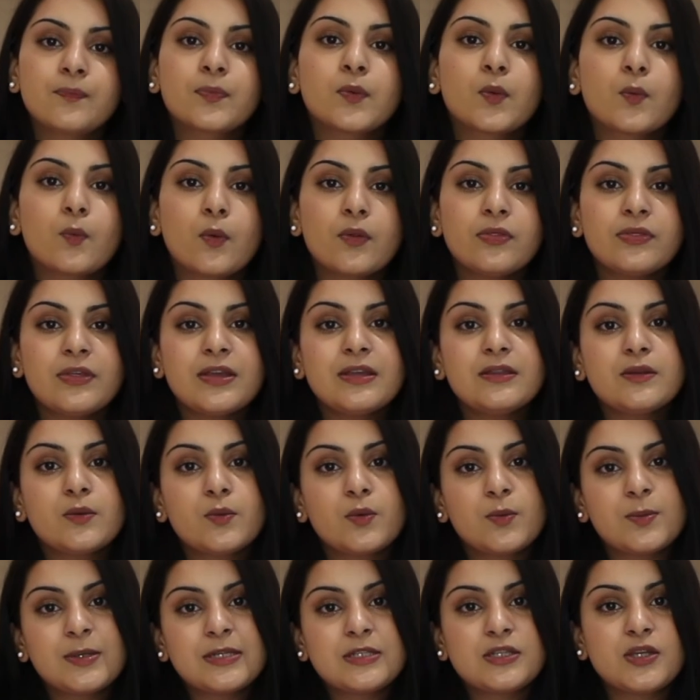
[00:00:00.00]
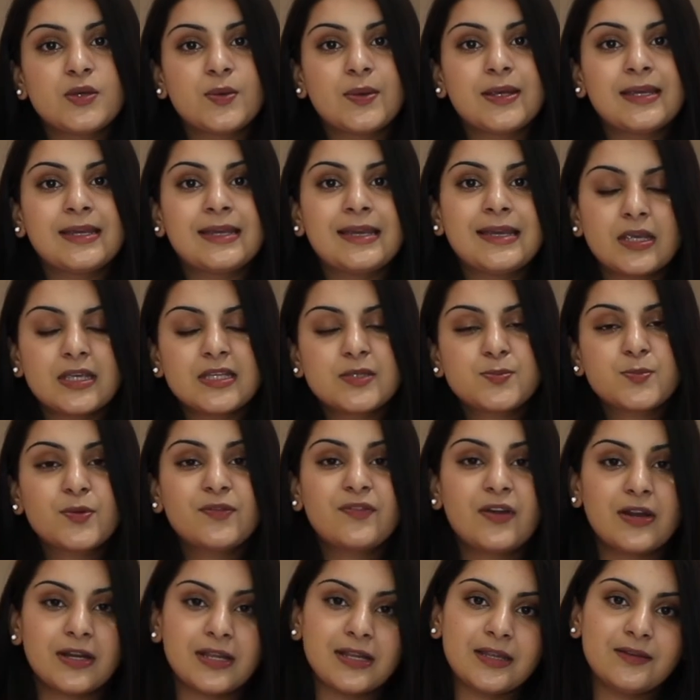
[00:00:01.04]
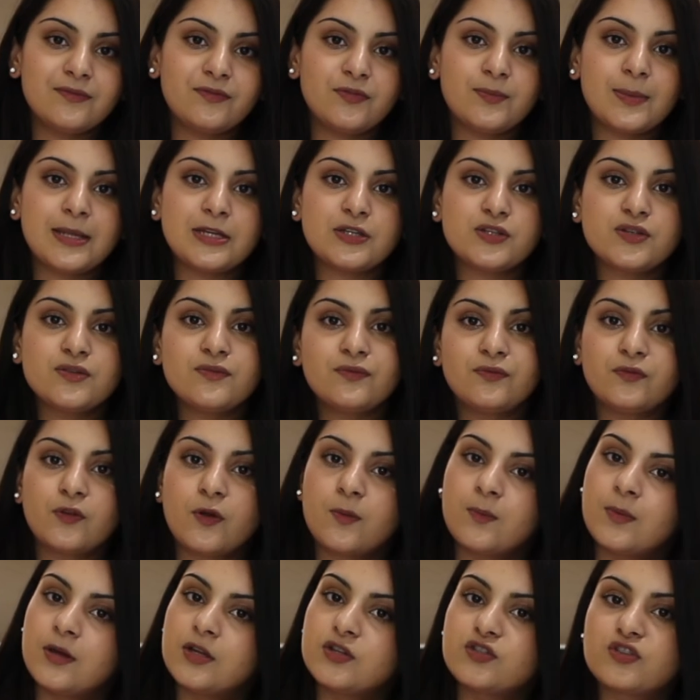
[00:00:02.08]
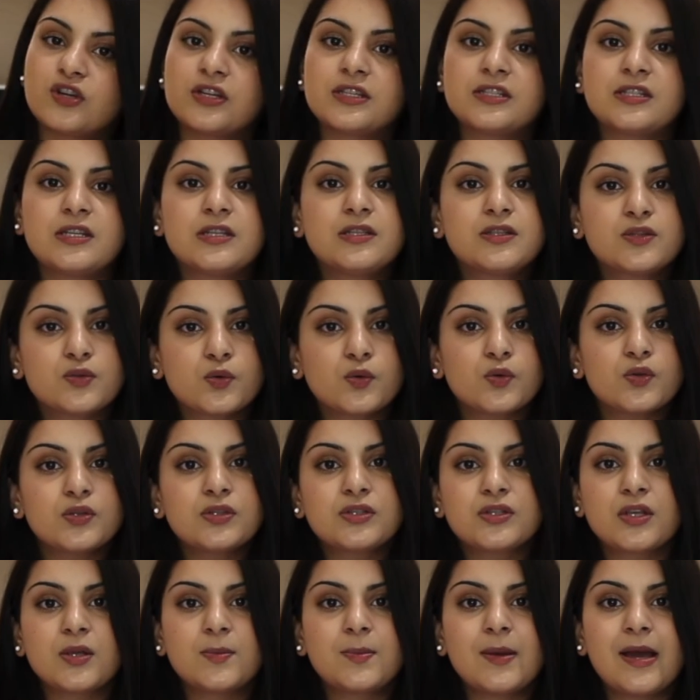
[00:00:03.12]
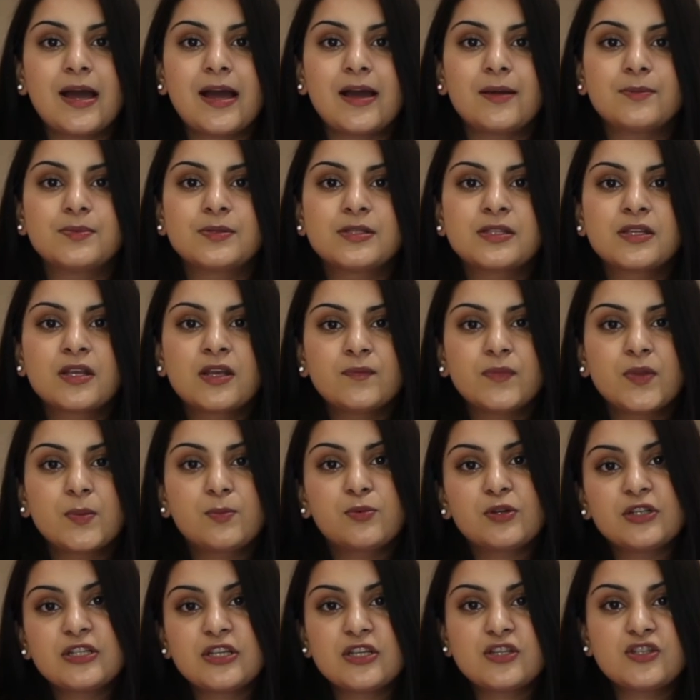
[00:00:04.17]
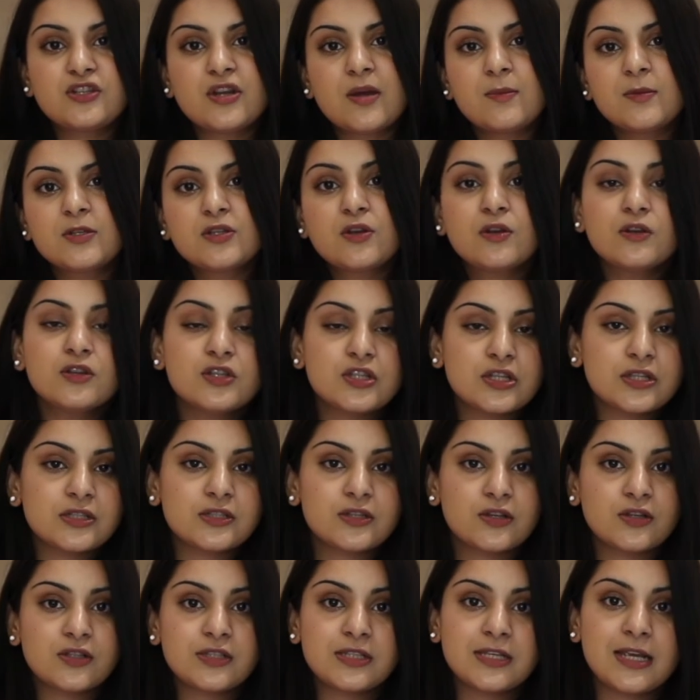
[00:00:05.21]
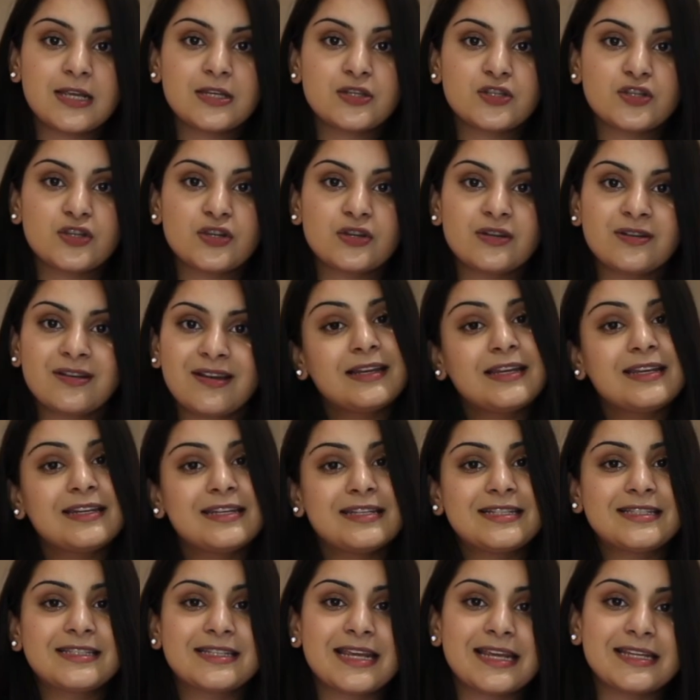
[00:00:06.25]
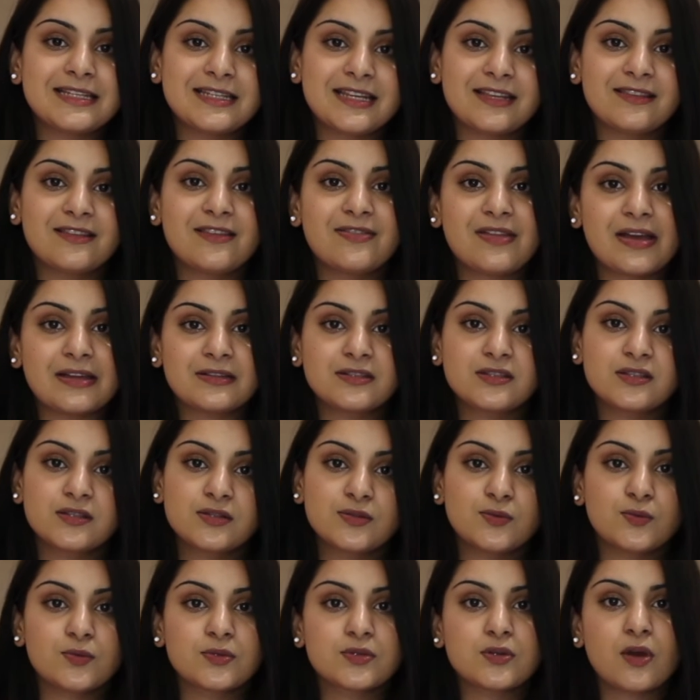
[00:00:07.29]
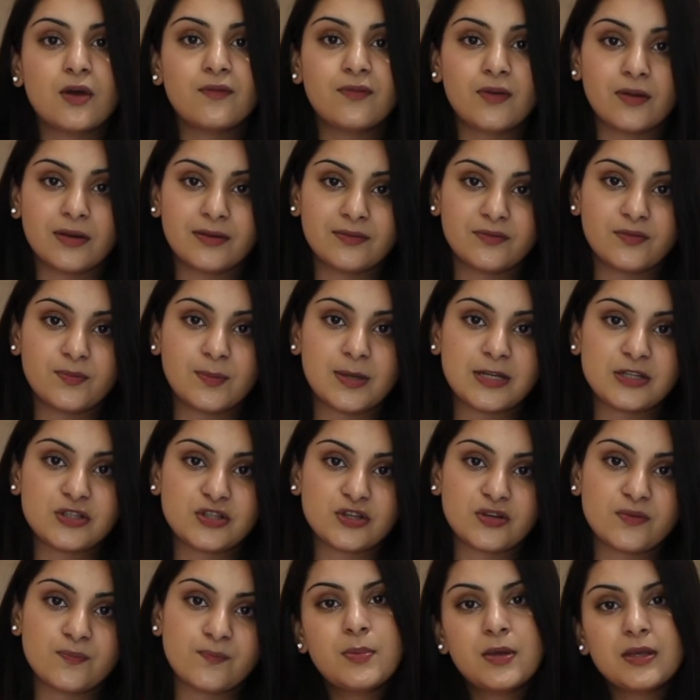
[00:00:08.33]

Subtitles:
One thing that we'll be doing is providing information from a trusted source, so perhaps the British Dermatology Association, clearly stating that that's the source of our information.